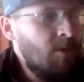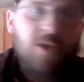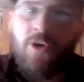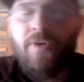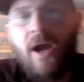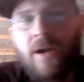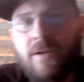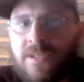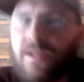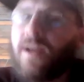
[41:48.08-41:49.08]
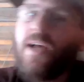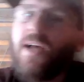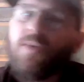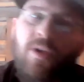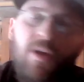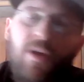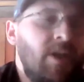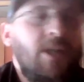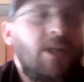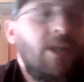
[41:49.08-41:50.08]
his shoulder out. He was in the hospital and he
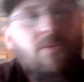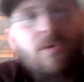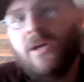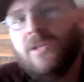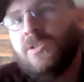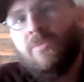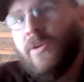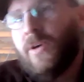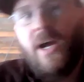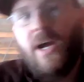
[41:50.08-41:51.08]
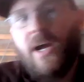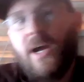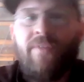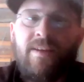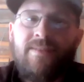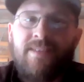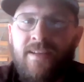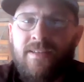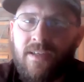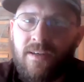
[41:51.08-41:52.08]
couldn't get to work. So we're kind of at a
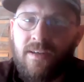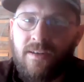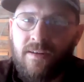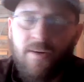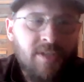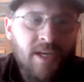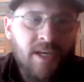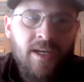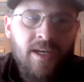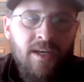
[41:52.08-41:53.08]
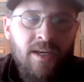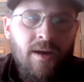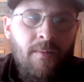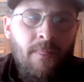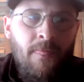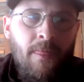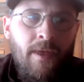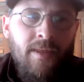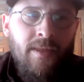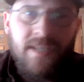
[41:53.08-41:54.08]
standstill. And I was like,
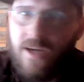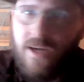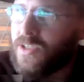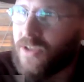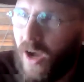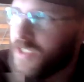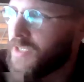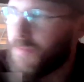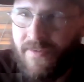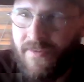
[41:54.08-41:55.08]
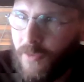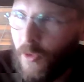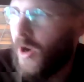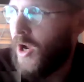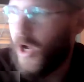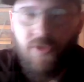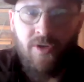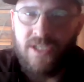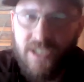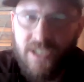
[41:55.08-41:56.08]
this house is costing me
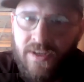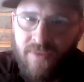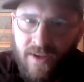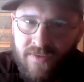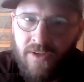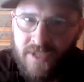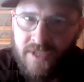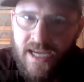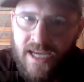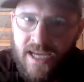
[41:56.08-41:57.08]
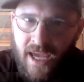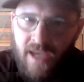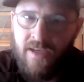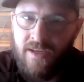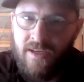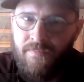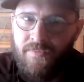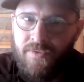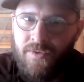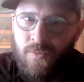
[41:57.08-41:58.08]
$475 a day.
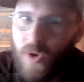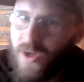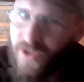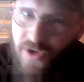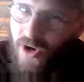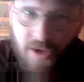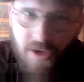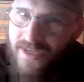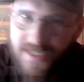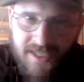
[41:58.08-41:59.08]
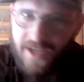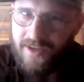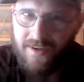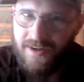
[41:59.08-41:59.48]
What are you missing